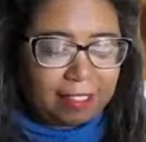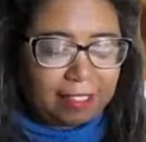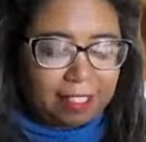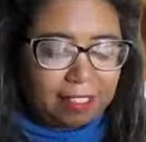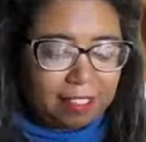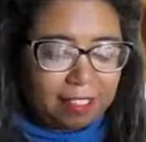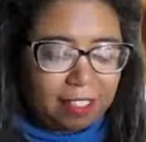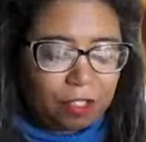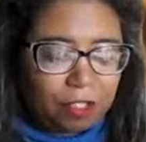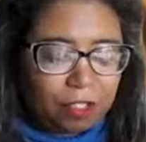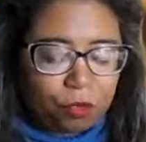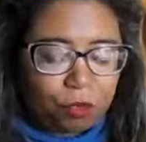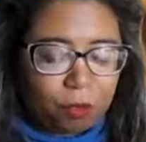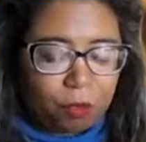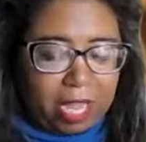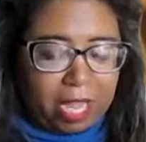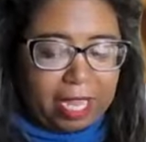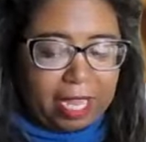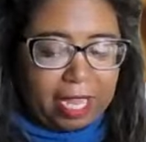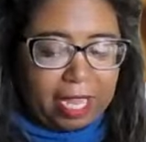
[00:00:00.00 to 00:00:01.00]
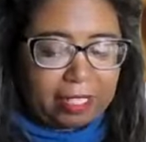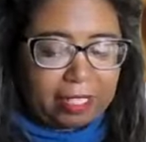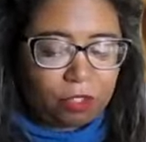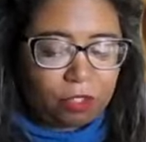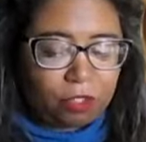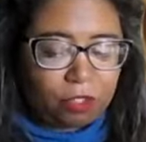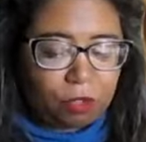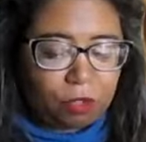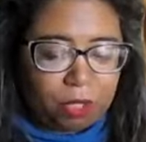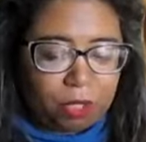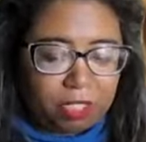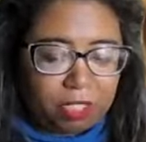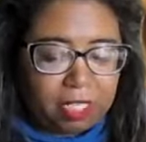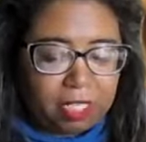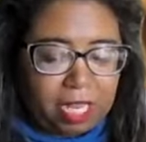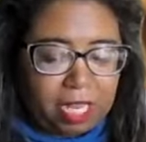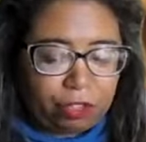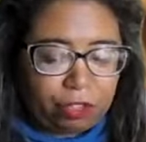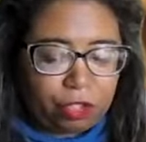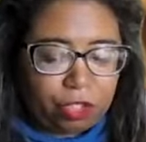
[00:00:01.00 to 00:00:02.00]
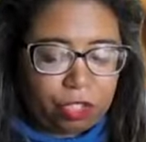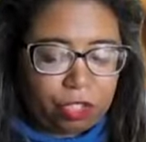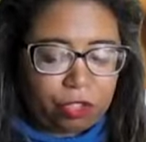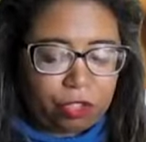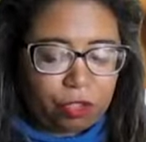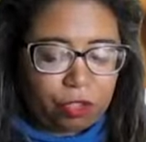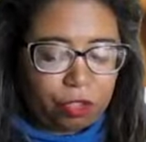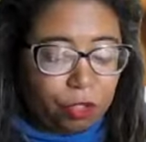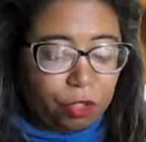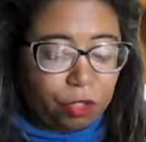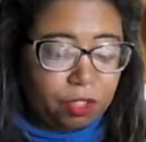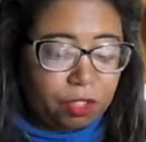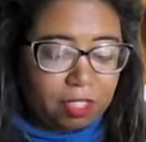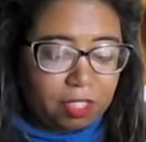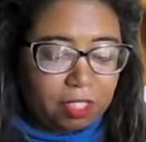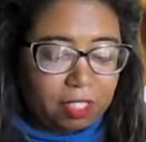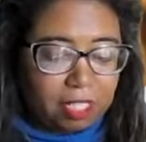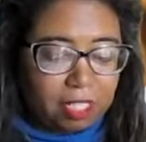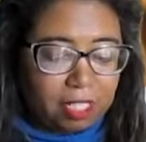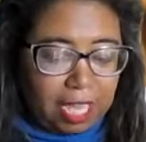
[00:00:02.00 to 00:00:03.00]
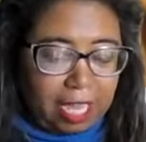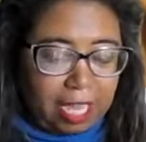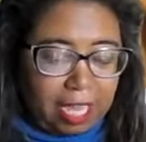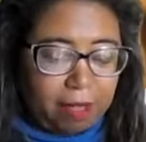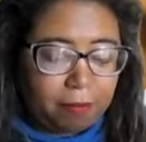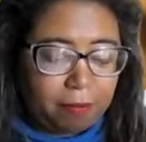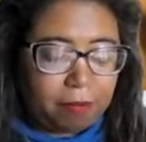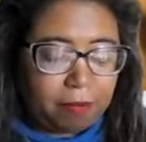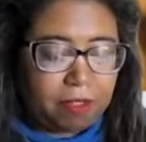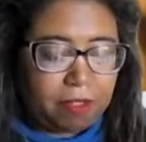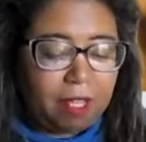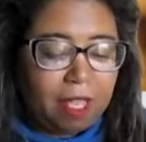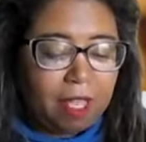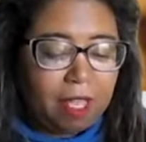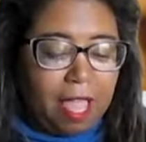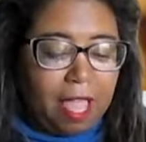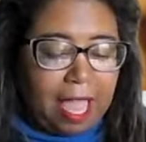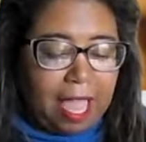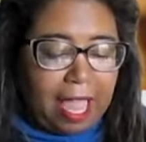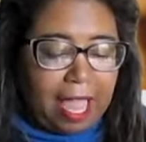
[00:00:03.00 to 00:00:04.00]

easiest way to build connections, use games,